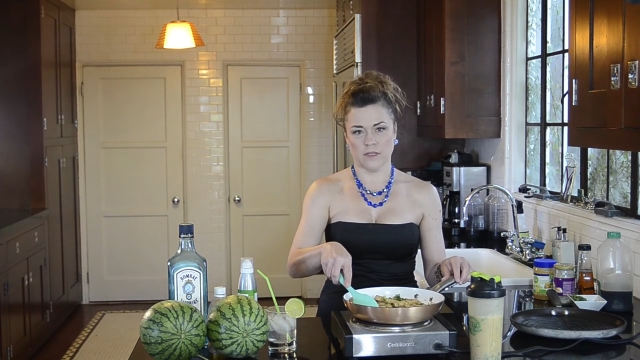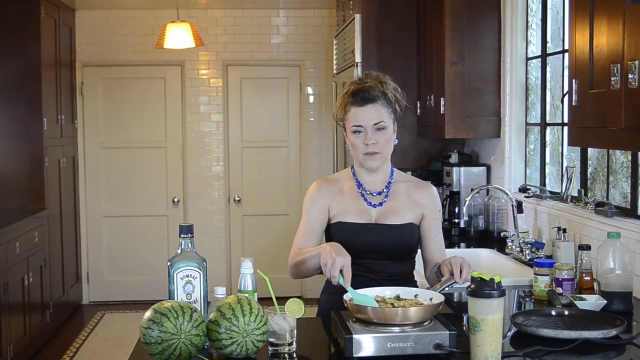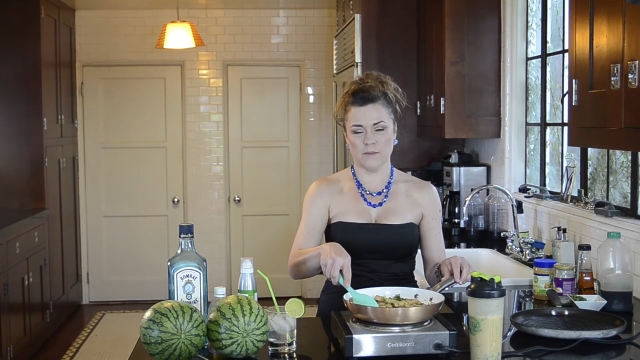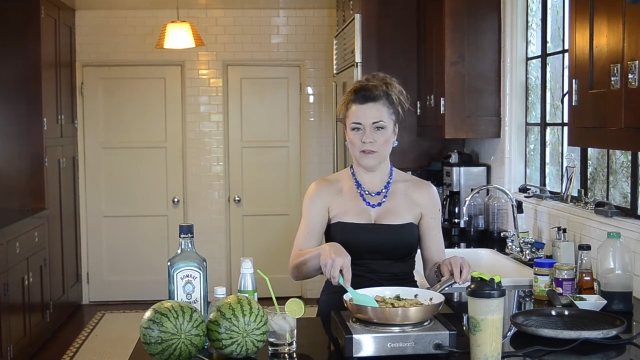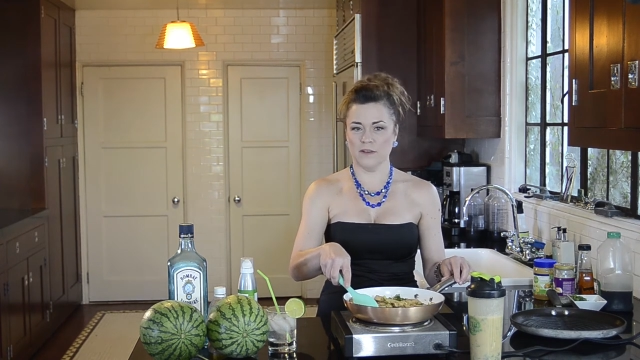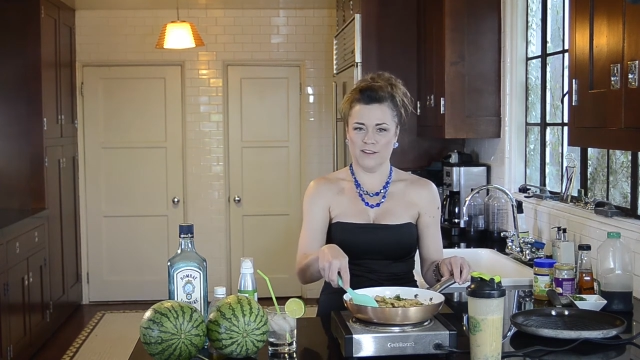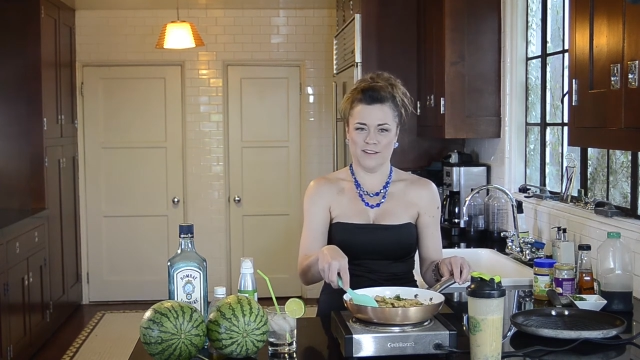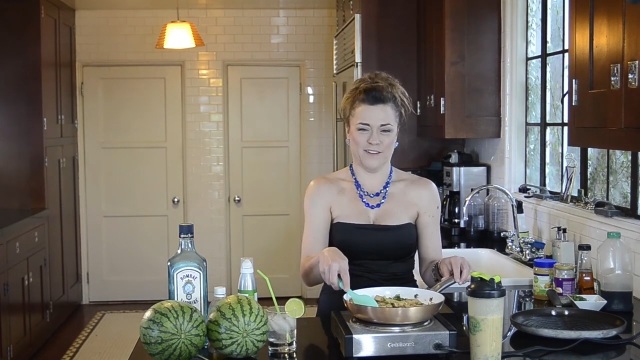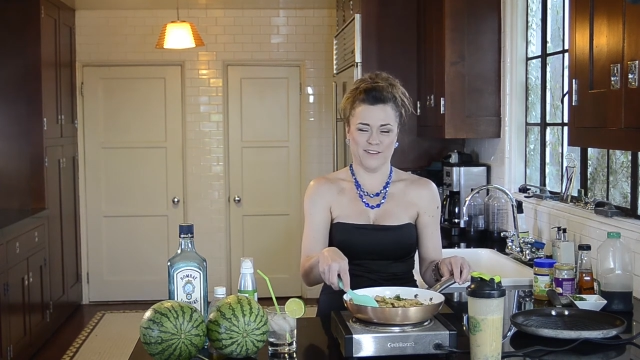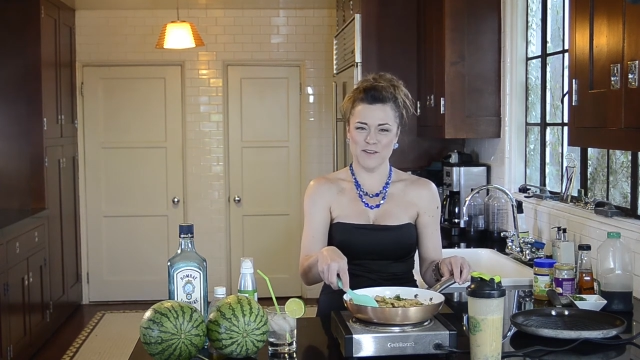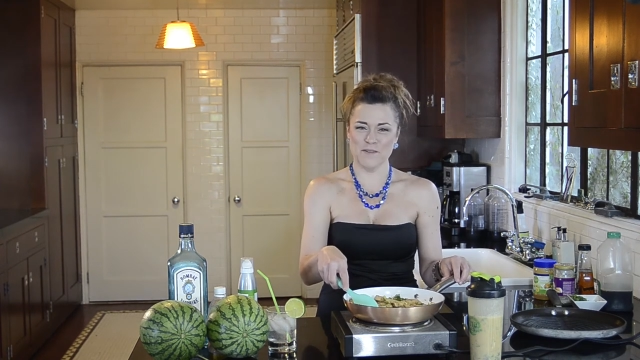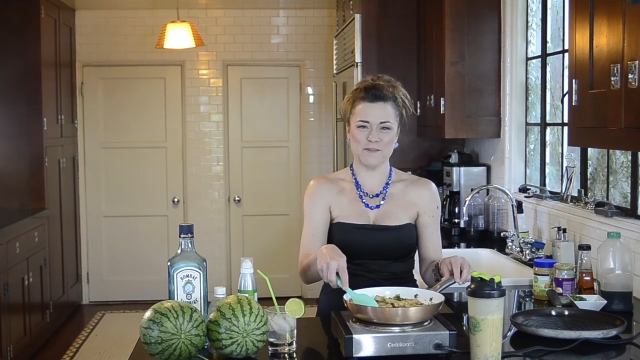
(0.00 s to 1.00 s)
I mean,
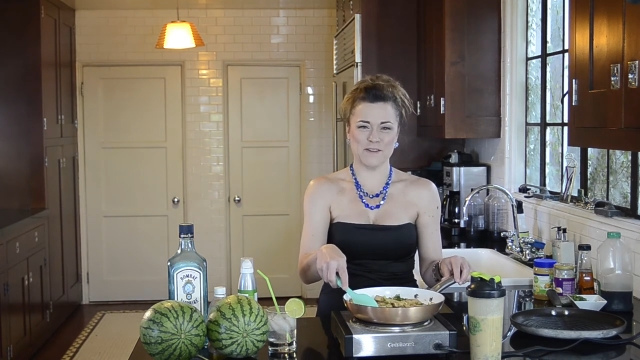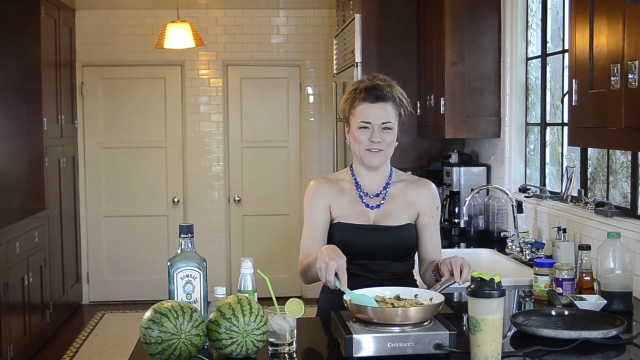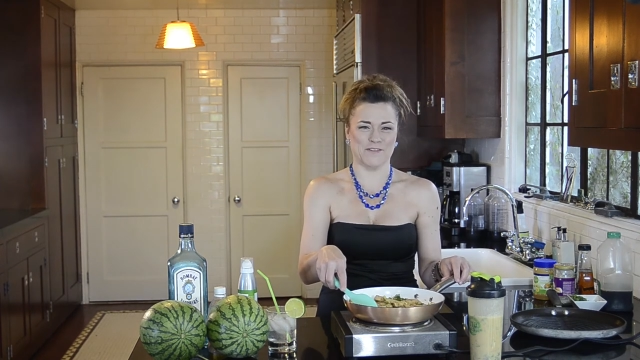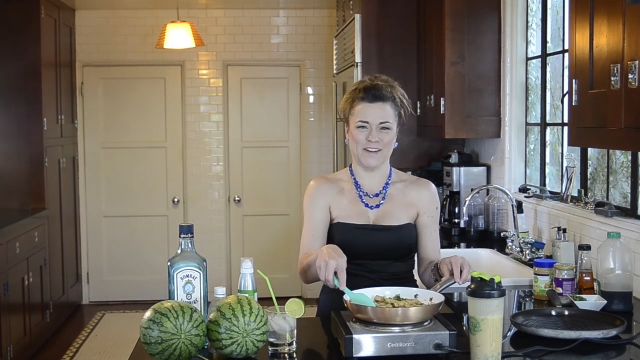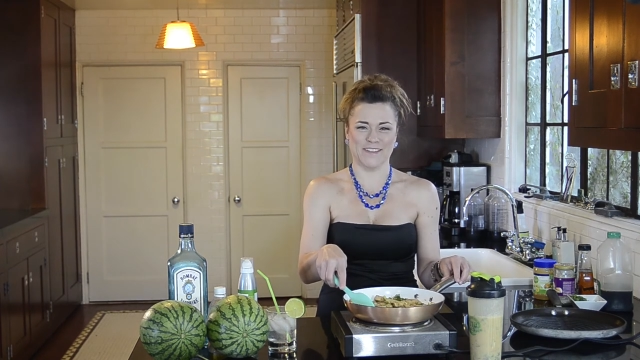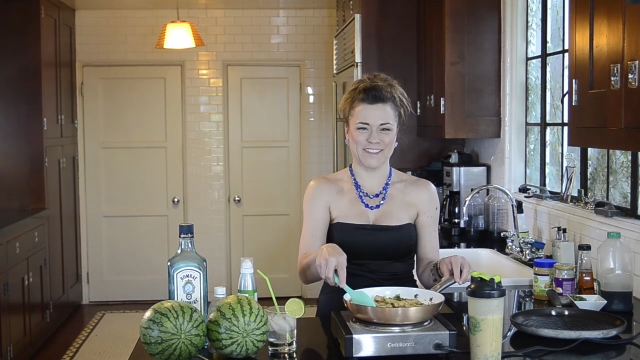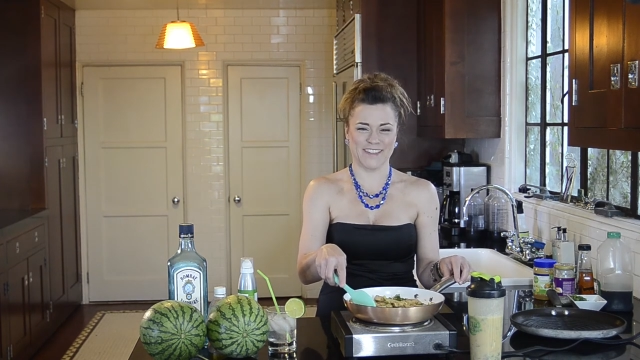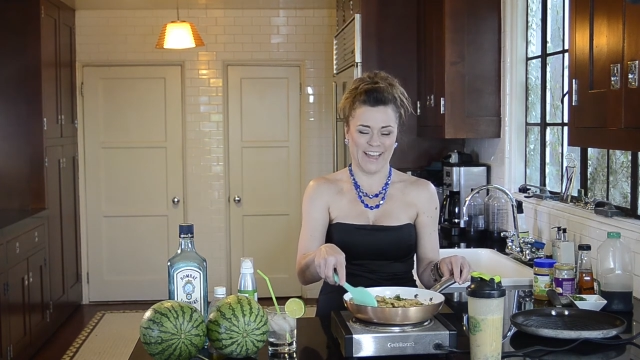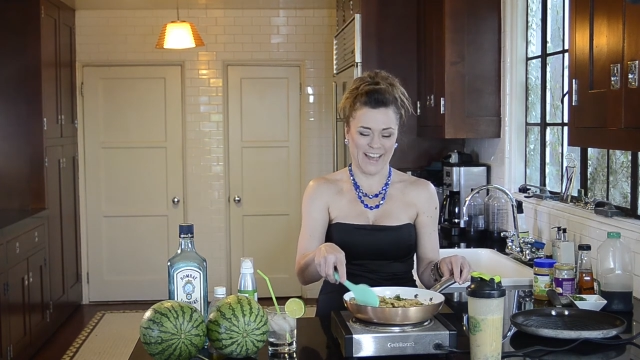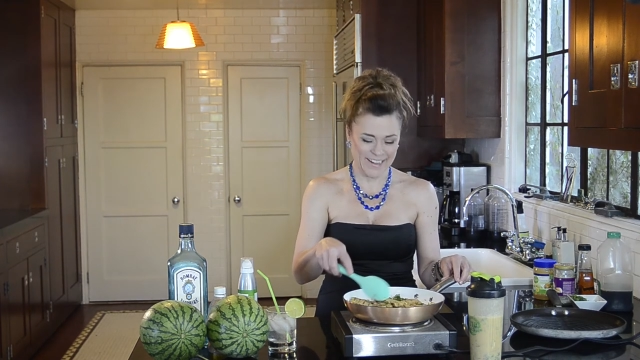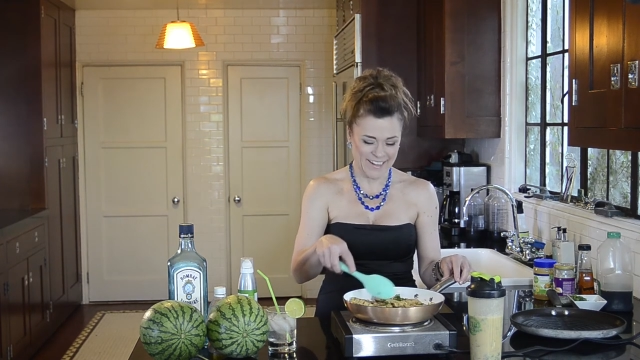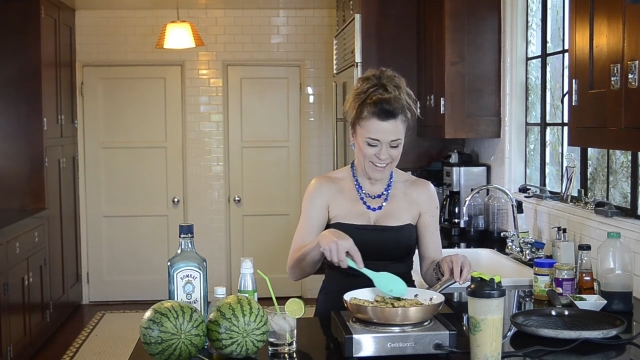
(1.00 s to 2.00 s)
nobody wants
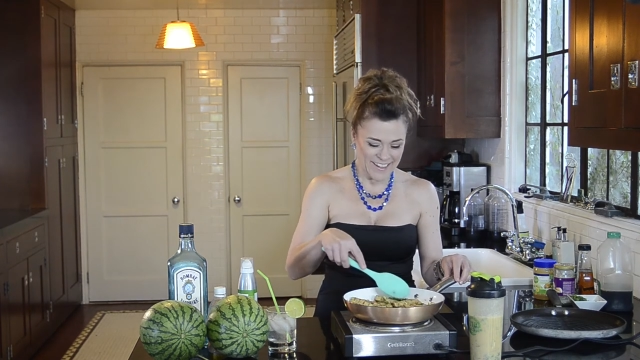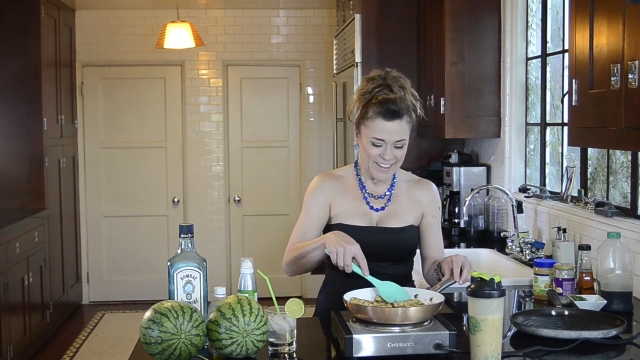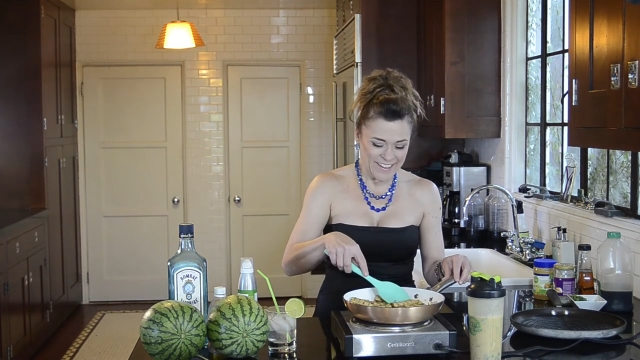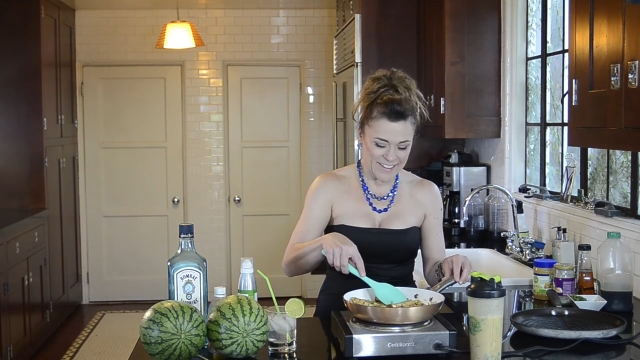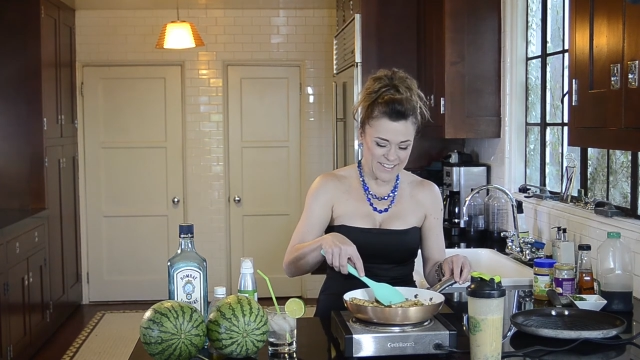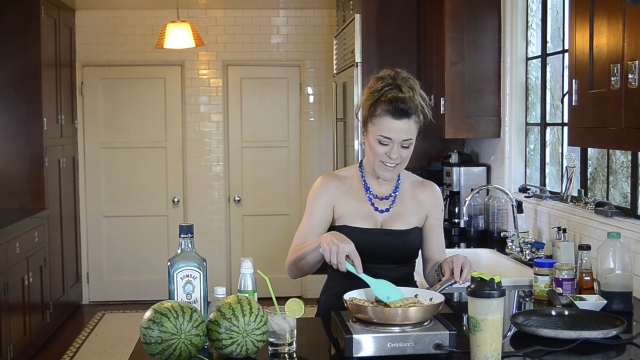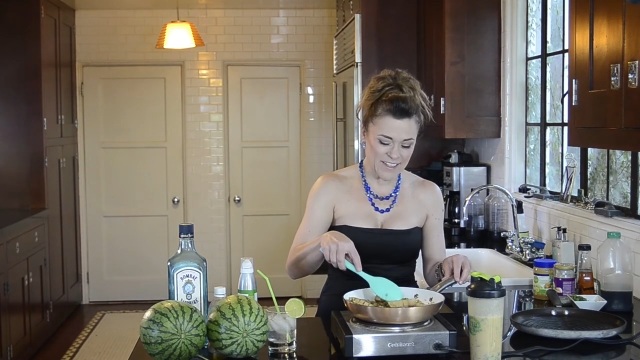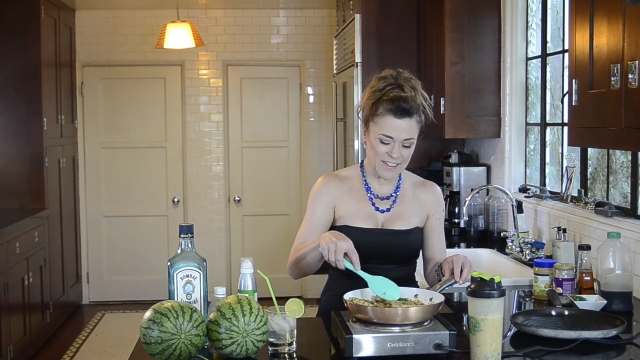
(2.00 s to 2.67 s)
that. That's the